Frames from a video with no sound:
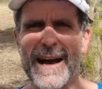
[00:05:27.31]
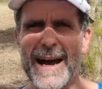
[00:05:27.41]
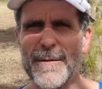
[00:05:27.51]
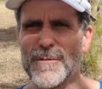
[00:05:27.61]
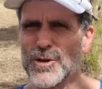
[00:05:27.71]

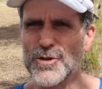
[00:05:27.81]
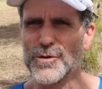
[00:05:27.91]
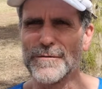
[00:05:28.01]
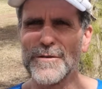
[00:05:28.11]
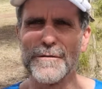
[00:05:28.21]
I'm not
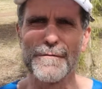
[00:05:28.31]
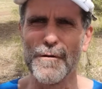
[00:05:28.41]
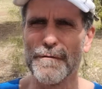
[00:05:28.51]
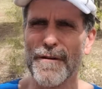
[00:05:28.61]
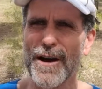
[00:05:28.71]
sure if
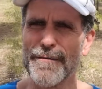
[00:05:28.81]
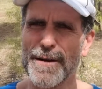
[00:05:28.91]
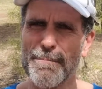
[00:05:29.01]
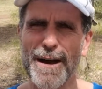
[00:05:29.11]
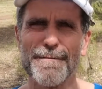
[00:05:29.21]

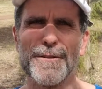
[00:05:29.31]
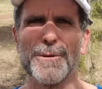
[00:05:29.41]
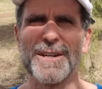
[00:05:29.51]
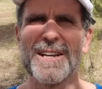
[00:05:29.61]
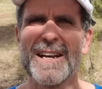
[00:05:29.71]
245 and above
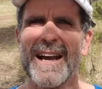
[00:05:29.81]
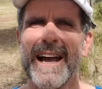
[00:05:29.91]
do it.